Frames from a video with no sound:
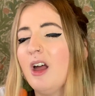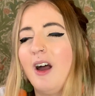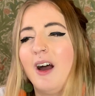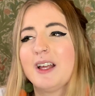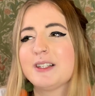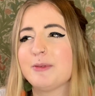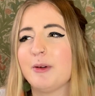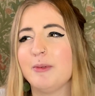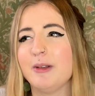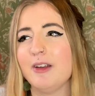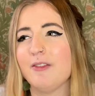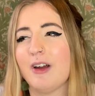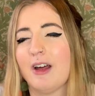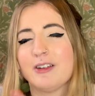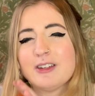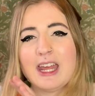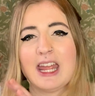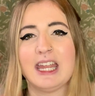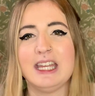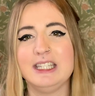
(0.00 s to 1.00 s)
I was probably
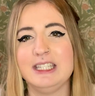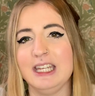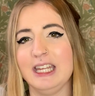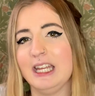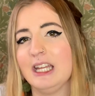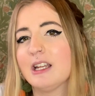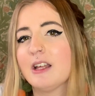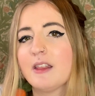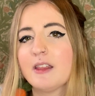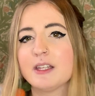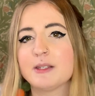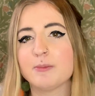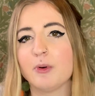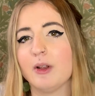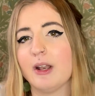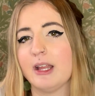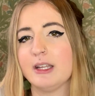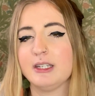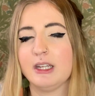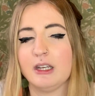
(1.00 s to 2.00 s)
around 18 at this
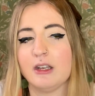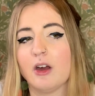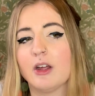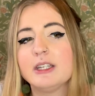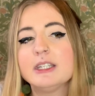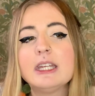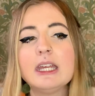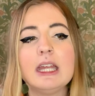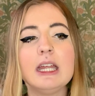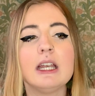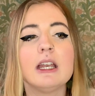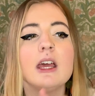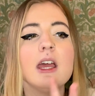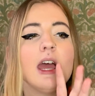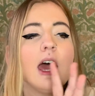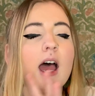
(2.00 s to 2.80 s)
point, 18, 19,